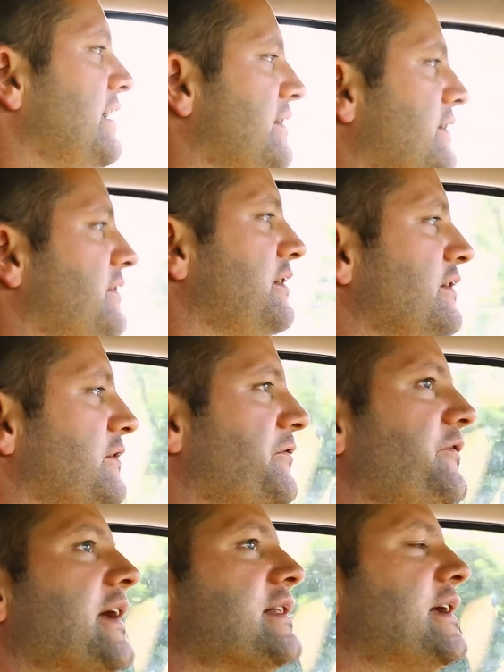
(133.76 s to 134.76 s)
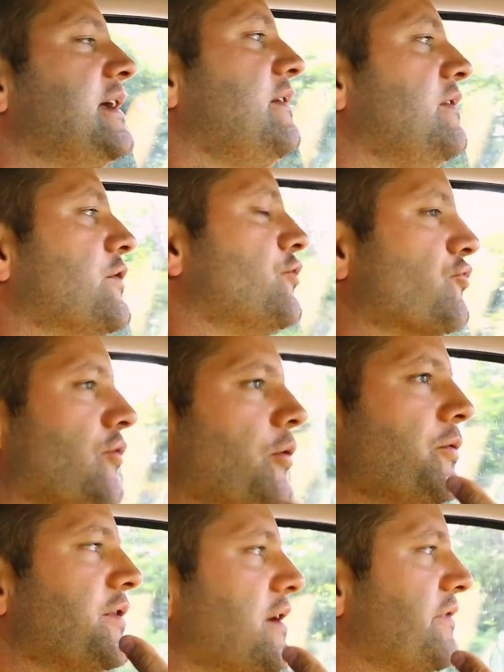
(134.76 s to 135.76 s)
is, is failing the
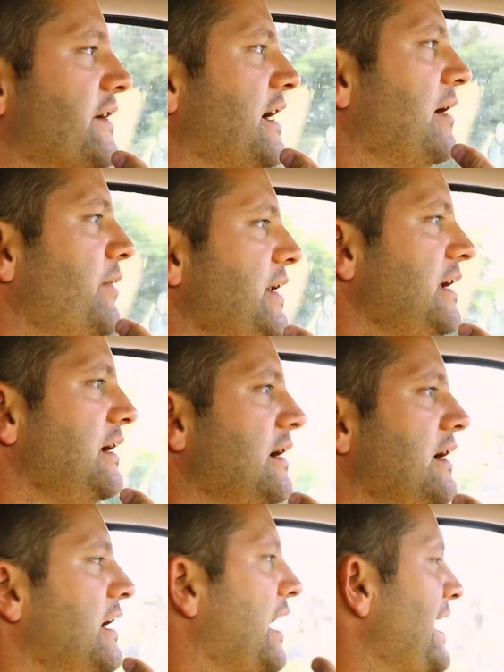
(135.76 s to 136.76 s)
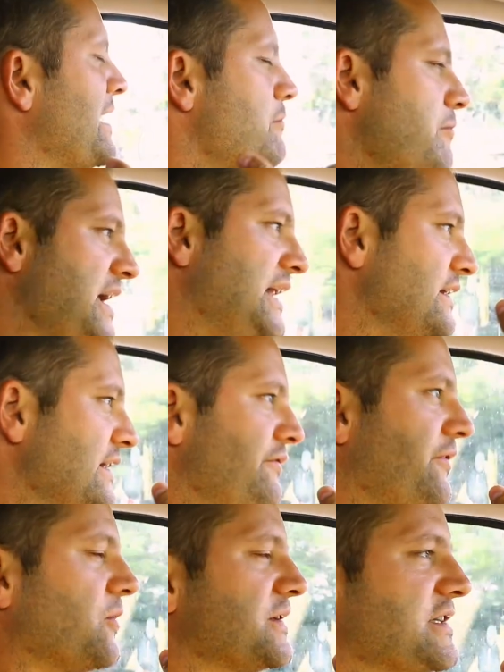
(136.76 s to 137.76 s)
growth of the company, I immediately
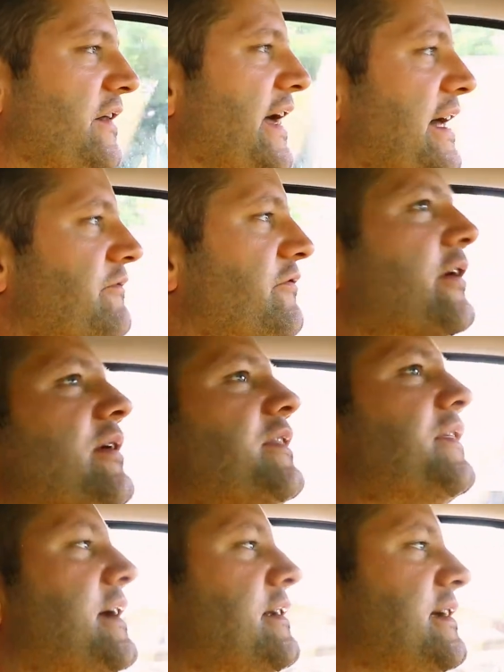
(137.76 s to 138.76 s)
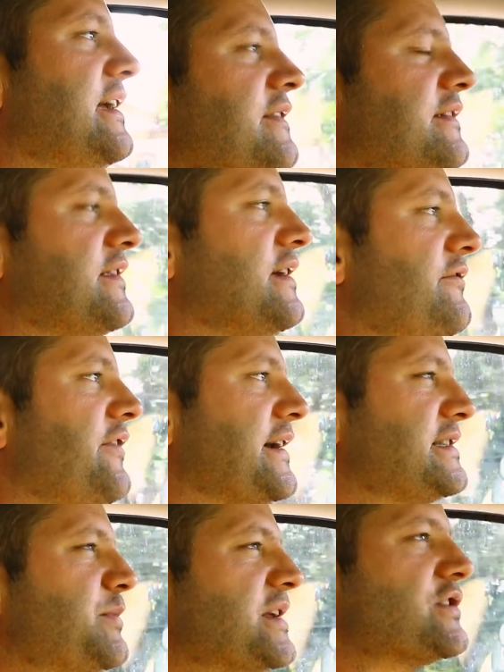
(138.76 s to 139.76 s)
focus on that very thing to get this thing
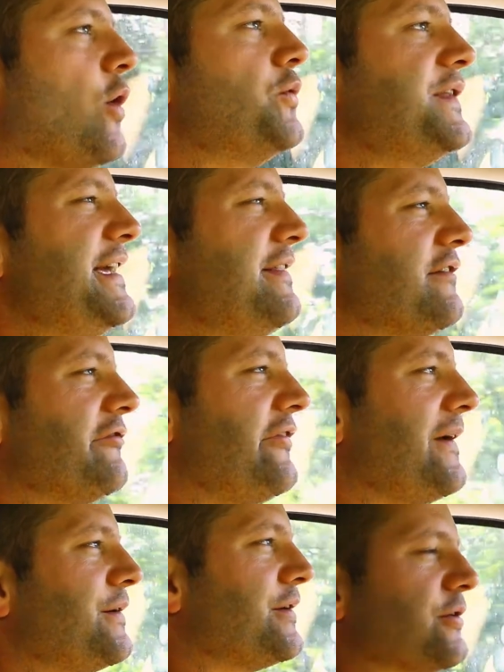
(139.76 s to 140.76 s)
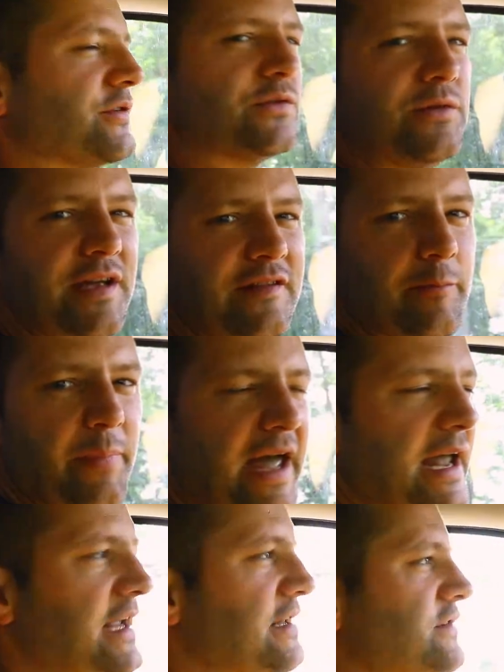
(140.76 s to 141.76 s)
fixed. But it's only in the failure, it's only in the
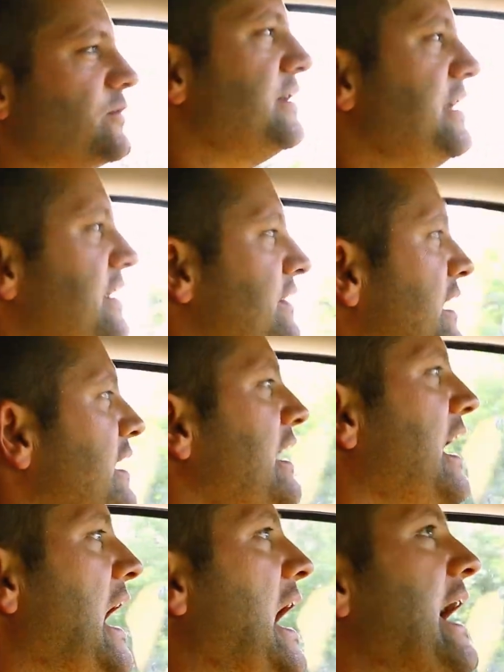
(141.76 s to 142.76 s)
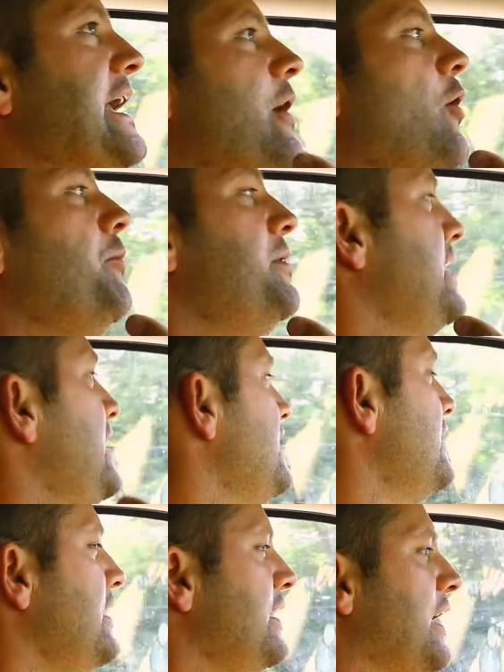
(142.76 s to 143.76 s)
pain, it's only in the eye
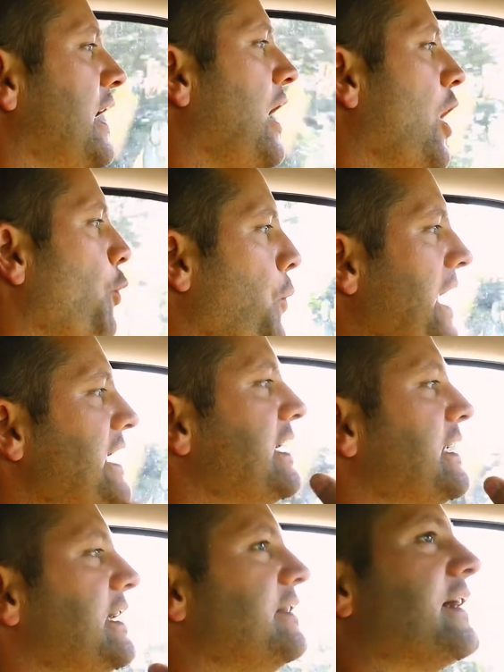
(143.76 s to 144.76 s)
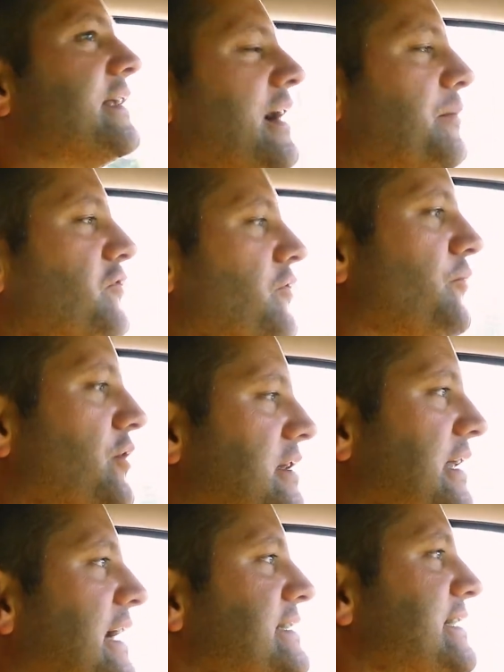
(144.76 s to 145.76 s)
opening uh, awakening that comes from
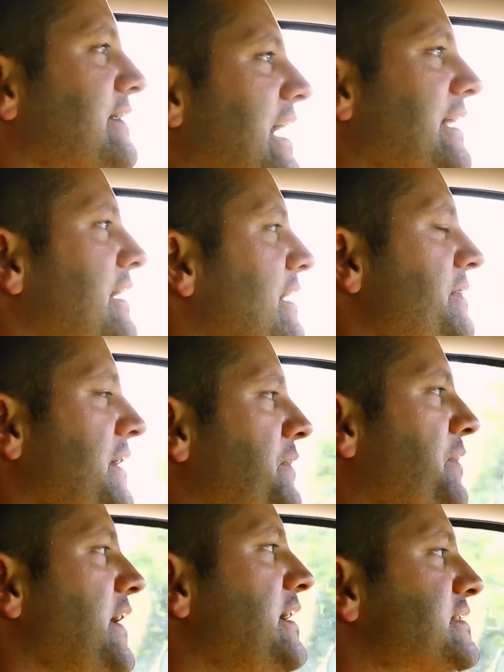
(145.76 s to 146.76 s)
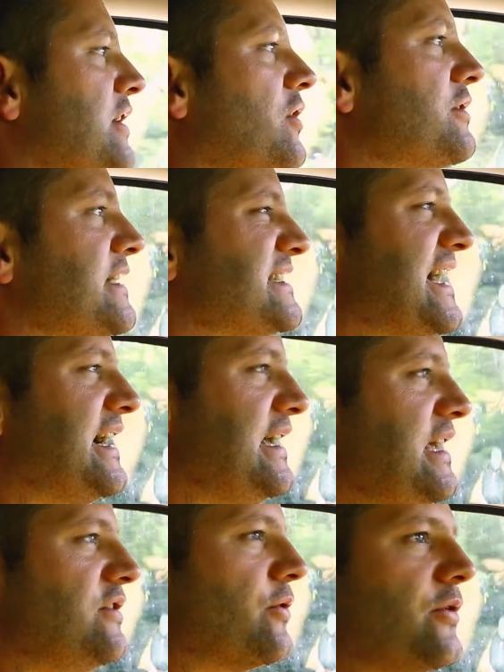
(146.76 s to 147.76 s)
realizing that, that things aren't as
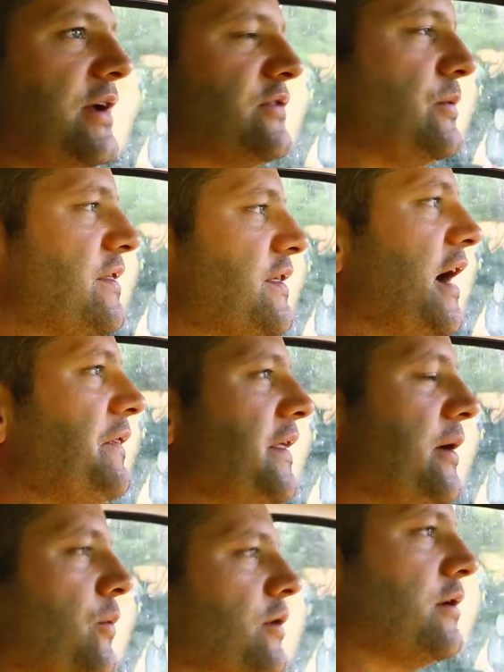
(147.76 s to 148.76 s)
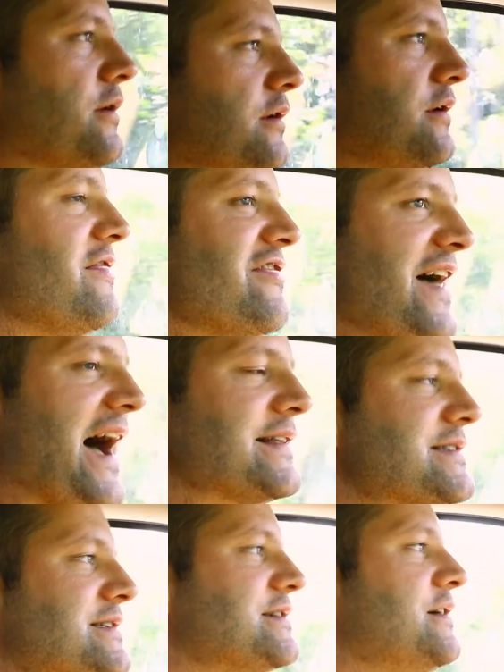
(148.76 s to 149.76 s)
hunky dory as we thought they were.
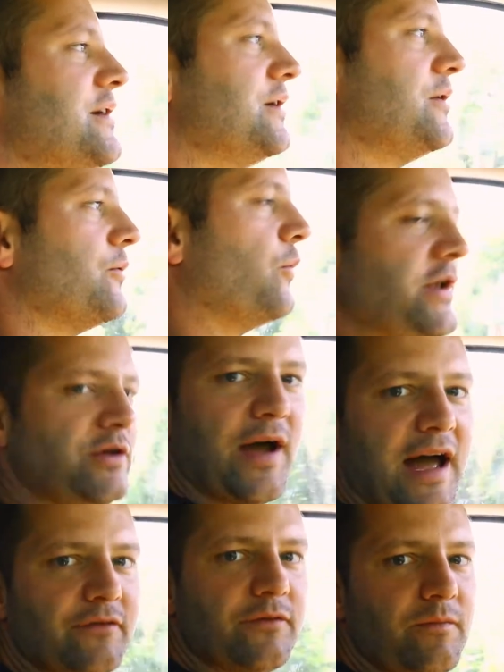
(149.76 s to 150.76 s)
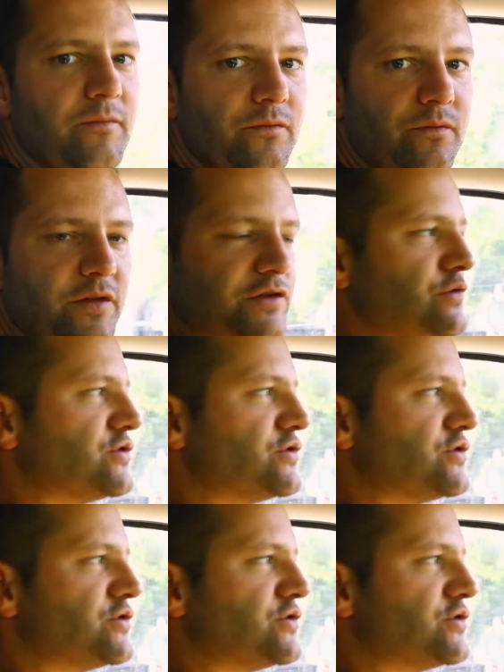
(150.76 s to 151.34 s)
That's when you have the two